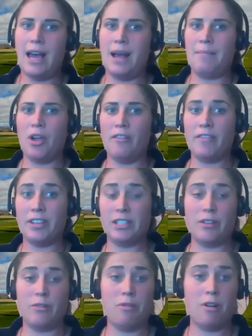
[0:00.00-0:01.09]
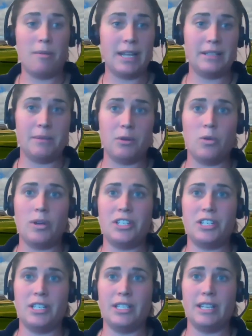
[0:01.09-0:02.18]
Obviously, you'll probably get some
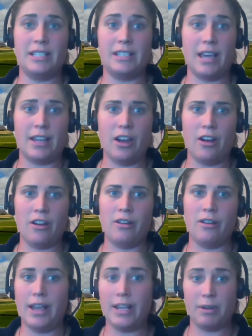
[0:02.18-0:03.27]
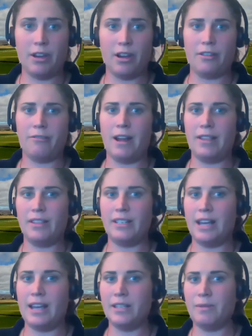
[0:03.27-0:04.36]
questions as we go throughout the
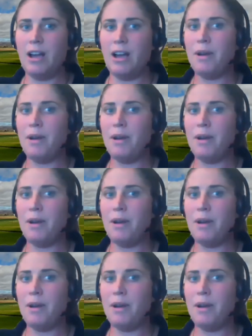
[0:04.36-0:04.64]
day as well.